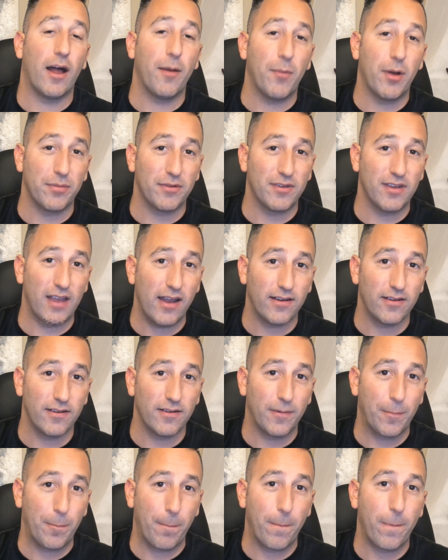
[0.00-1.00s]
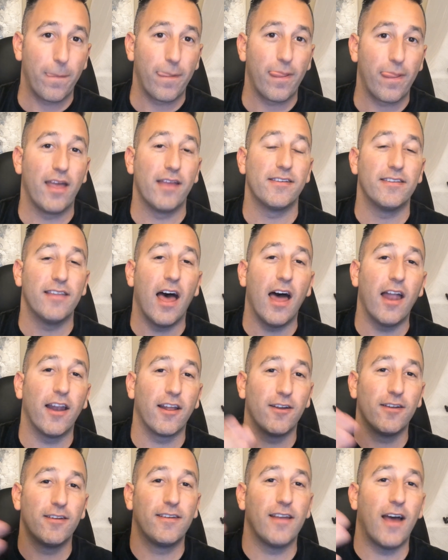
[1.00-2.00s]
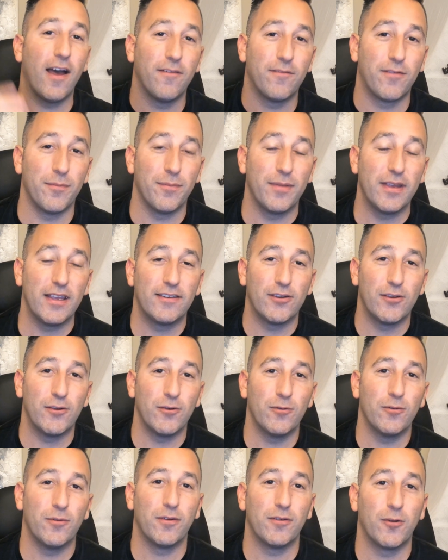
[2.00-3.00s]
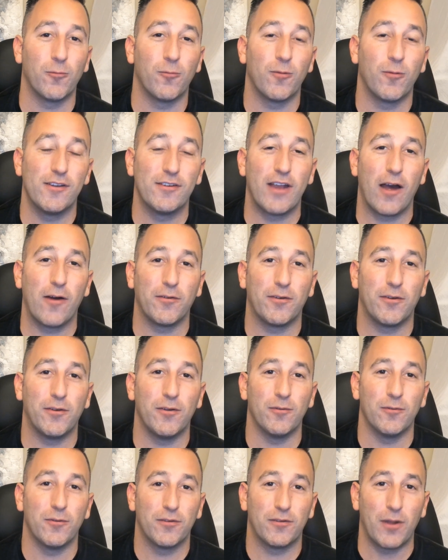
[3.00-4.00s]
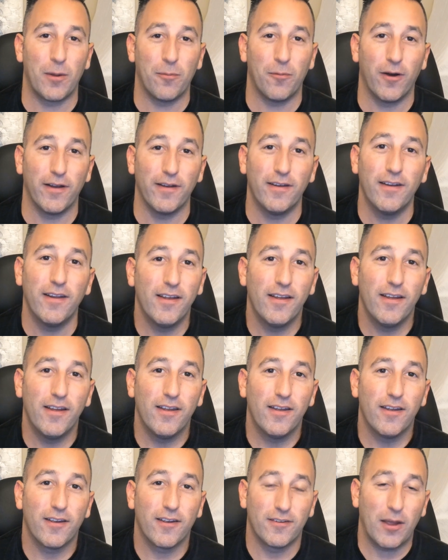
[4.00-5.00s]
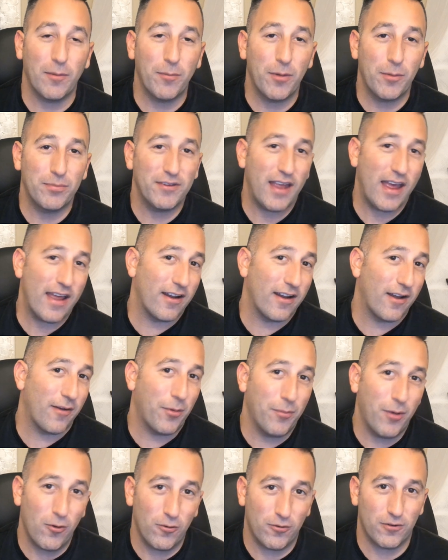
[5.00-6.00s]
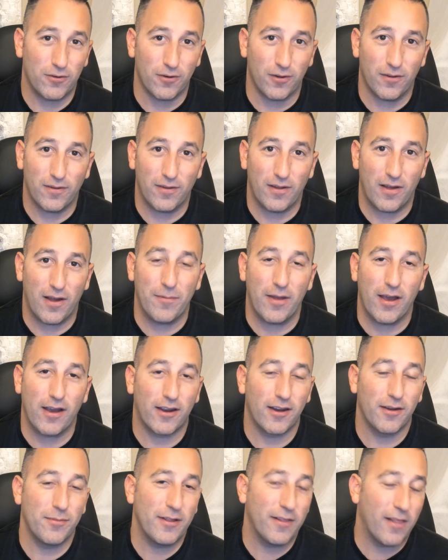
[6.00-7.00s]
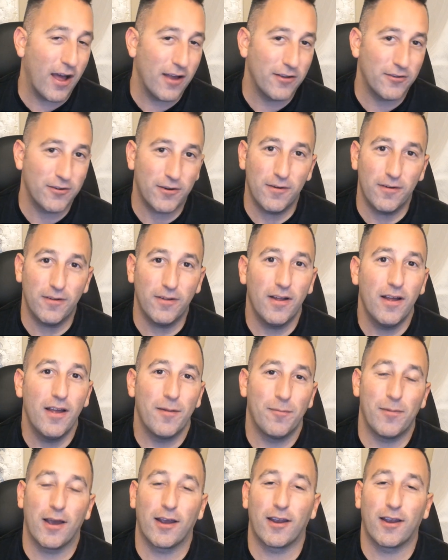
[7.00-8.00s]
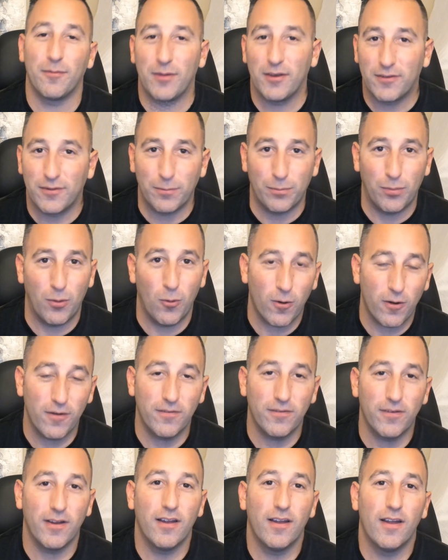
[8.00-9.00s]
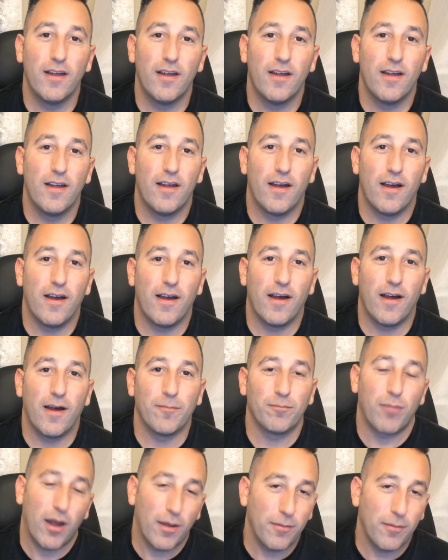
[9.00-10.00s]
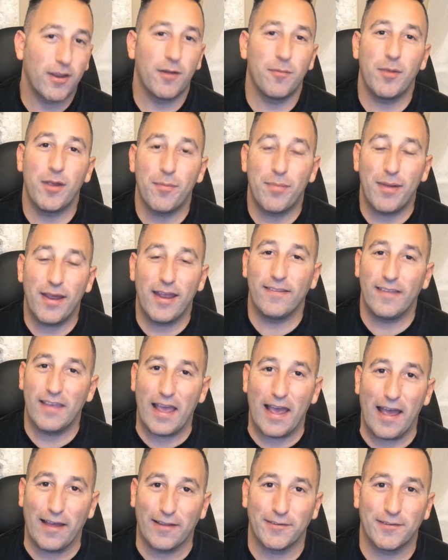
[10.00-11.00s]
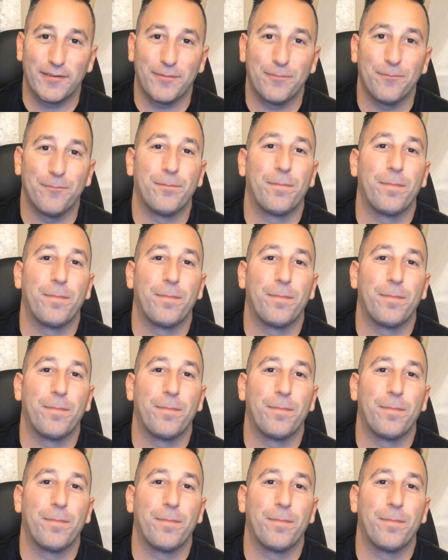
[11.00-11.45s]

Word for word: and i'm upset it's not a good time for me to to reach out to someone because i'm upset i'm emotional i'm not going to be logical I'm not going to be supportive I'm probably going to be a pain in the ass